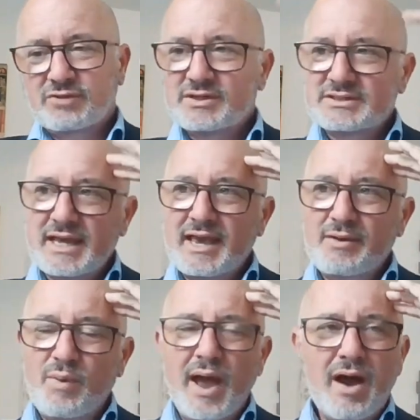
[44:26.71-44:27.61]
So if you
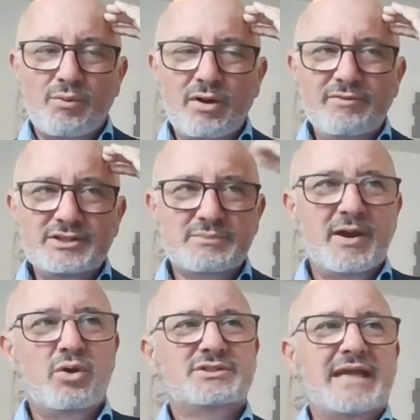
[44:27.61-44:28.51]
say, wow, what if I
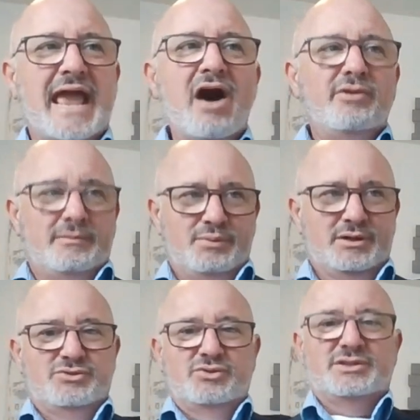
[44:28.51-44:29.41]
took my whole town
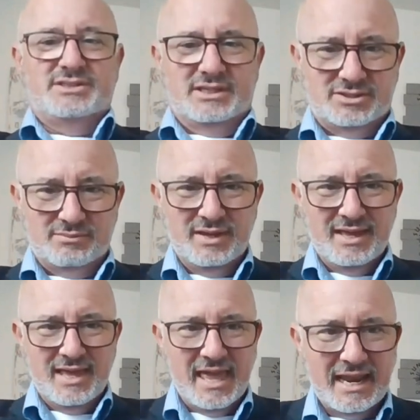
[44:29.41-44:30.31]
and put it through the
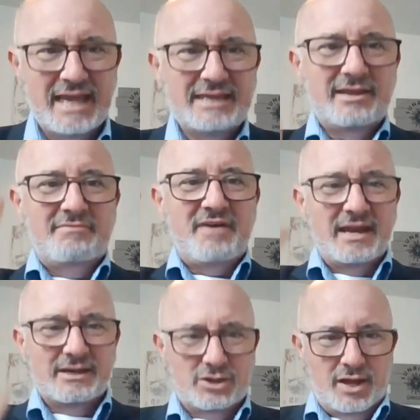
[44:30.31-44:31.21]
system and I
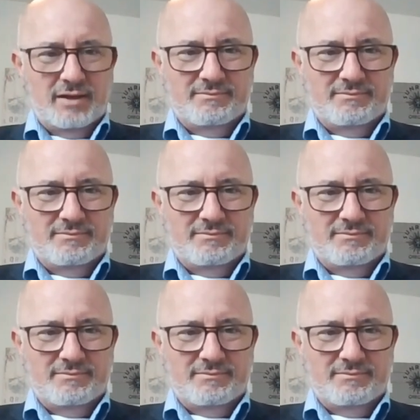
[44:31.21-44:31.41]
identified a